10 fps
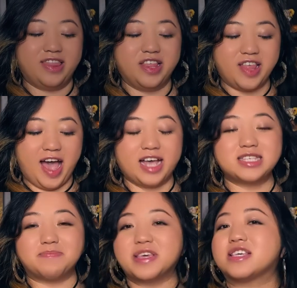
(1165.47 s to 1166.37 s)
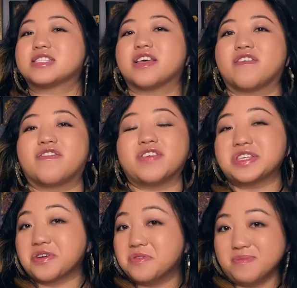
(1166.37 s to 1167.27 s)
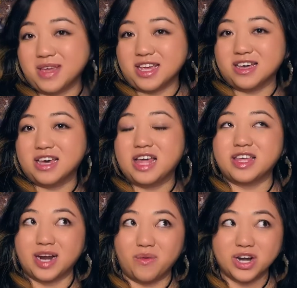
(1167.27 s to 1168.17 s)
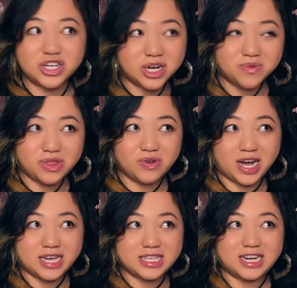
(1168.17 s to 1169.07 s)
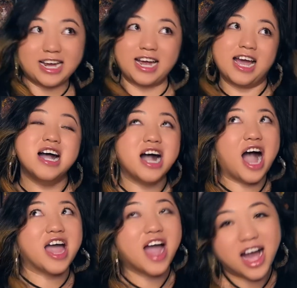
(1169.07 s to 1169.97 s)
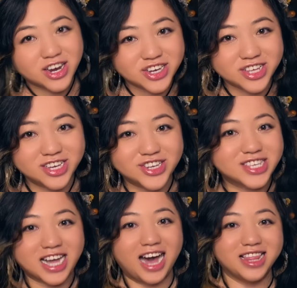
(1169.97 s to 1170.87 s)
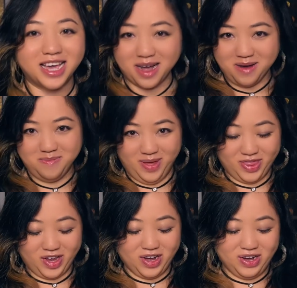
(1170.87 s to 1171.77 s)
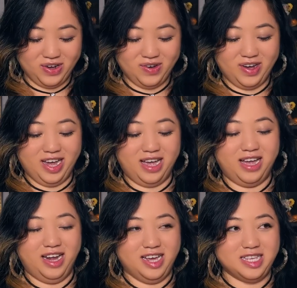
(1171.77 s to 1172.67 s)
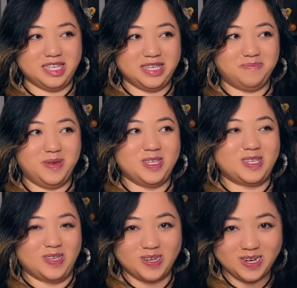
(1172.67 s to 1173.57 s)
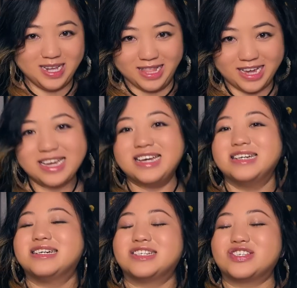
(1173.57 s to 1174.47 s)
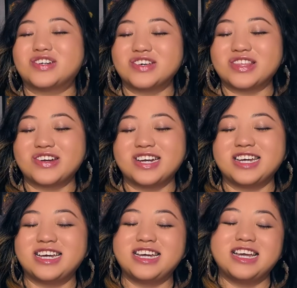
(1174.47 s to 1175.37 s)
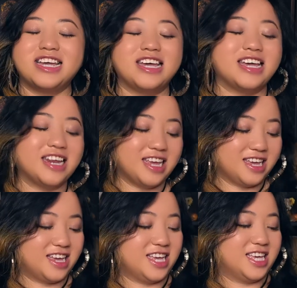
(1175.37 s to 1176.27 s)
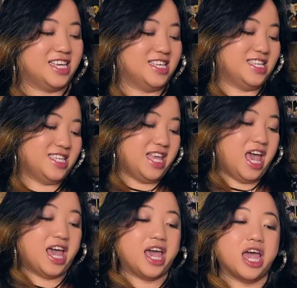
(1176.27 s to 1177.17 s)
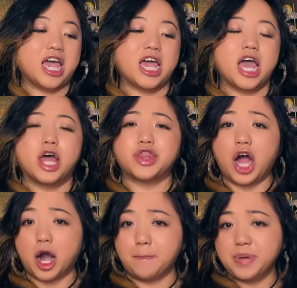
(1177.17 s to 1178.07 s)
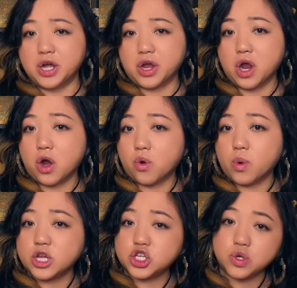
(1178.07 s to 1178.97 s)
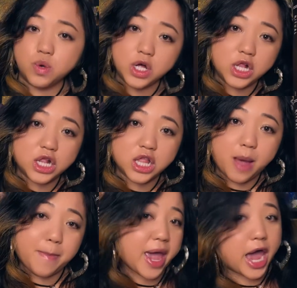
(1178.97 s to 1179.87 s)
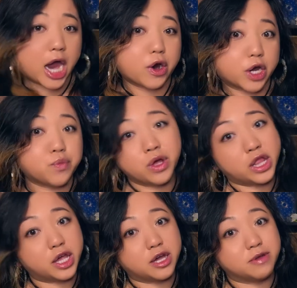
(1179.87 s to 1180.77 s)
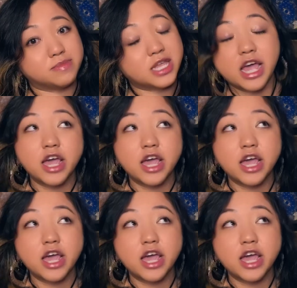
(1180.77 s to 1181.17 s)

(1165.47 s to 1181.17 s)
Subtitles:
the last piece of physical media that I want to share with you guys today, I actually just got like a month ago, and it's been such a delight to go through it. It is the art book Ritual by Erica Williams,